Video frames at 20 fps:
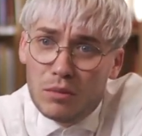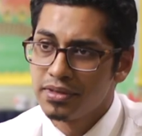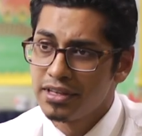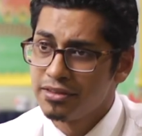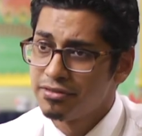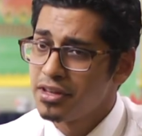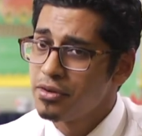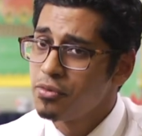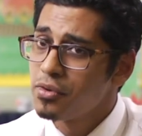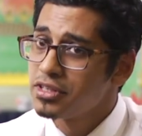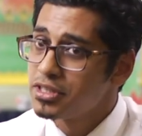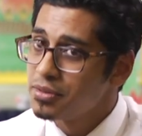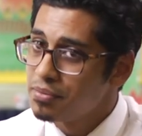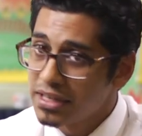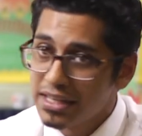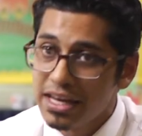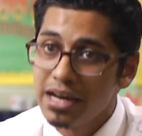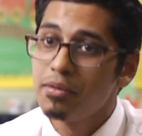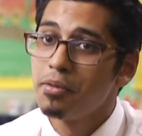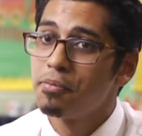If they want to
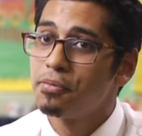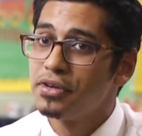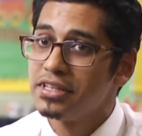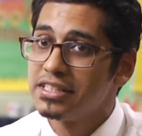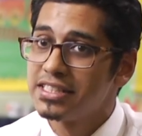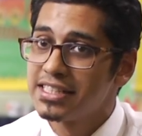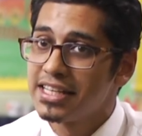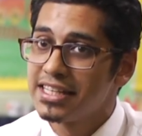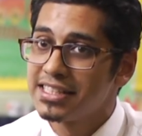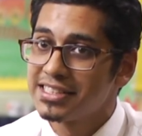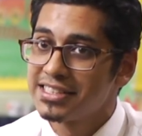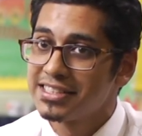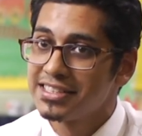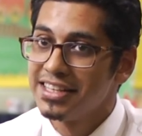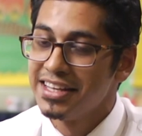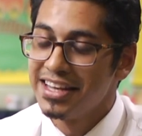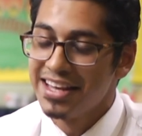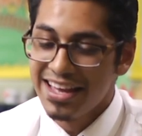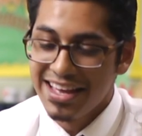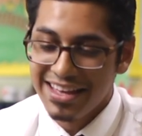become a princess,
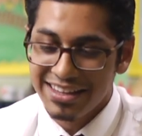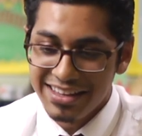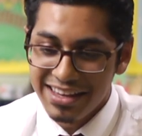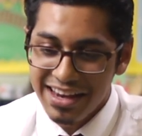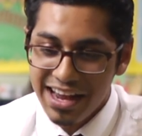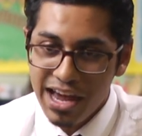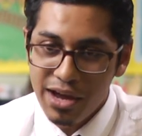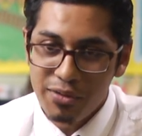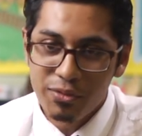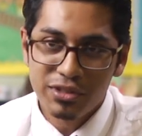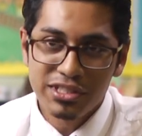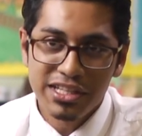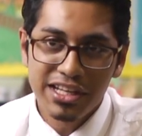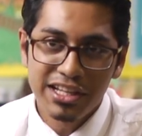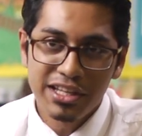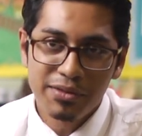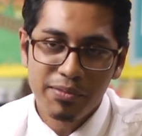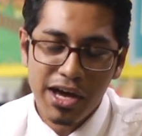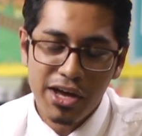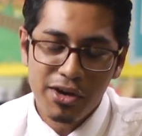then I will
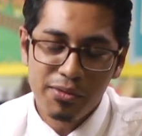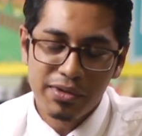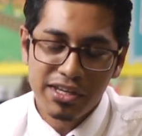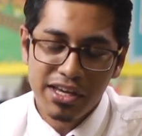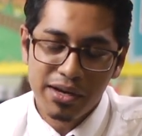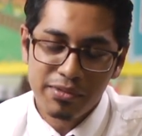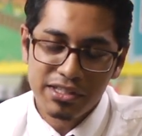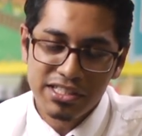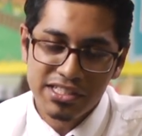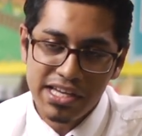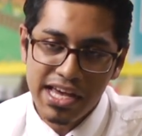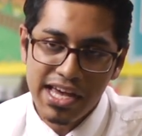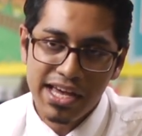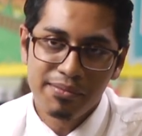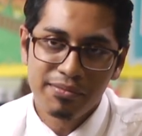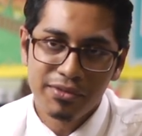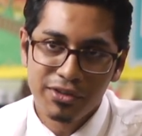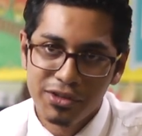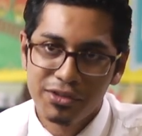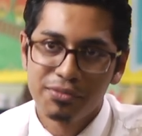tell them how to become a
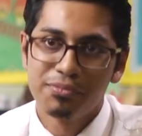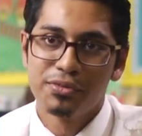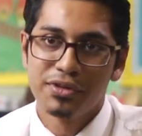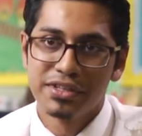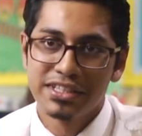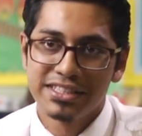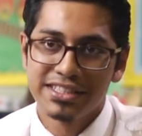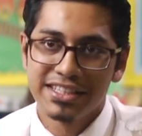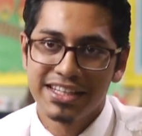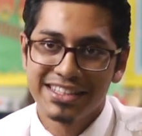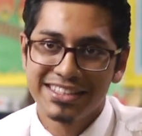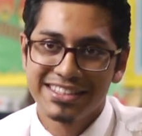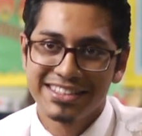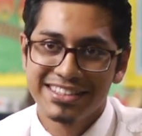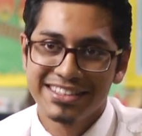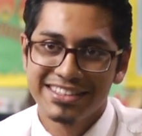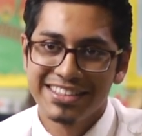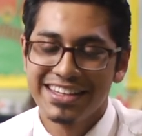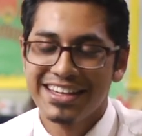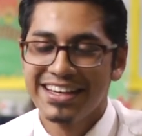damn good
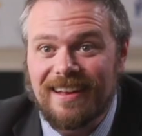princess.